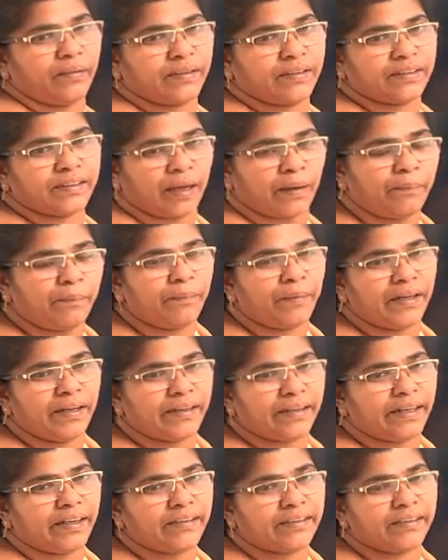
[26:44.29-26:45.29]
some
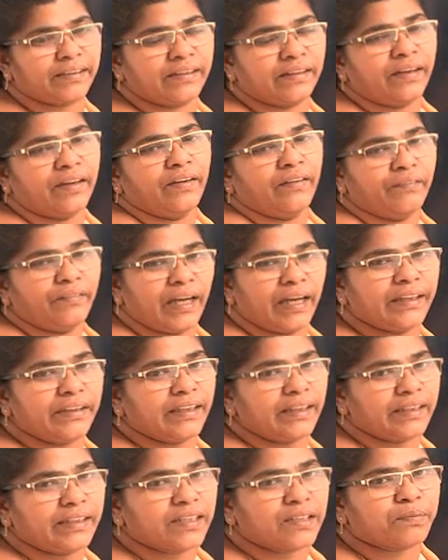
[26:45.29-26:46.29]
buildings where
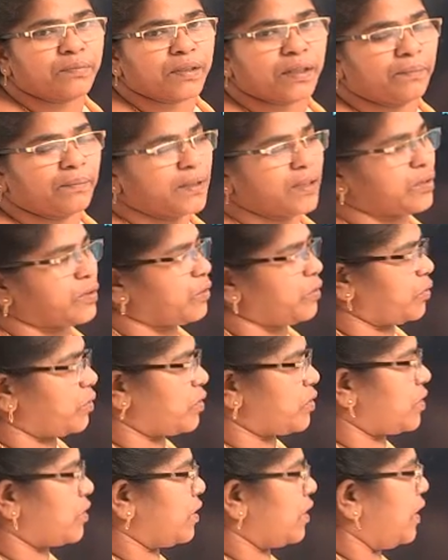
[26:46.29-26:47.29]
the gypsum is
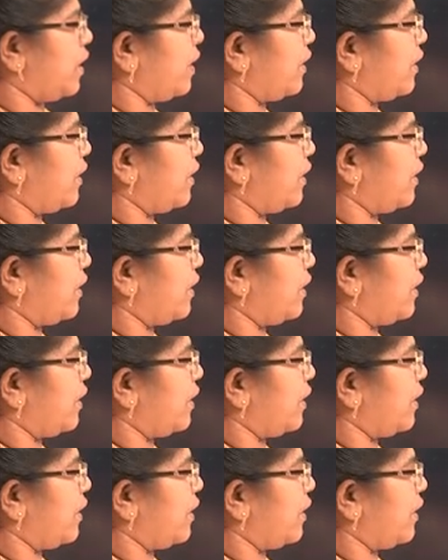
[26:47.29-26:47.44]
used.